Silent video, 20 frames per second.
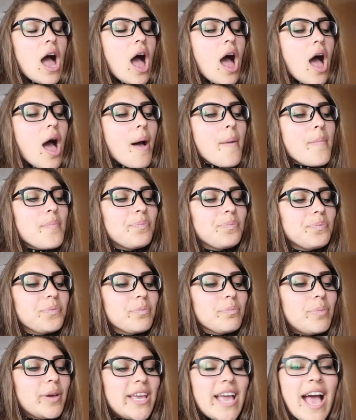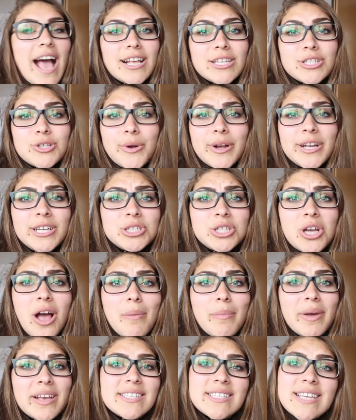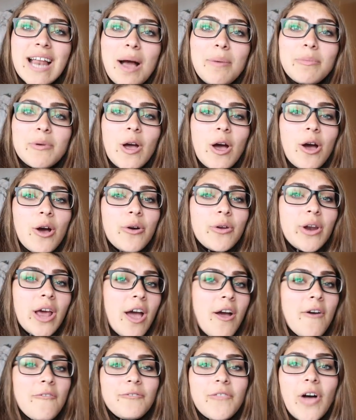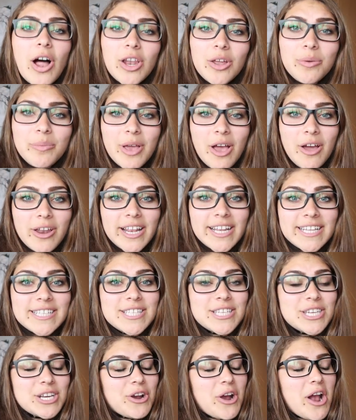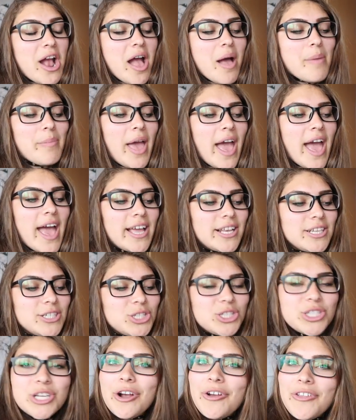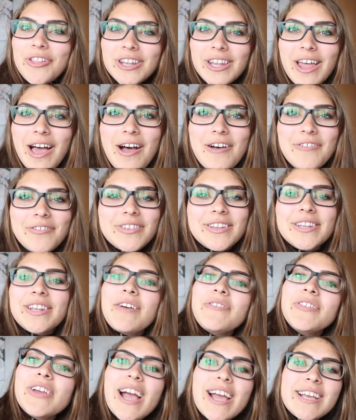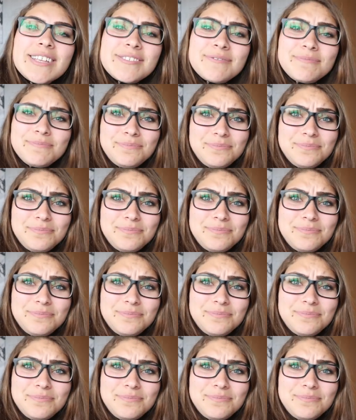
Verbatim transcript: Um, but yeah, screenshot my Snap code, follow me on Instagram, and share the love. Love you guys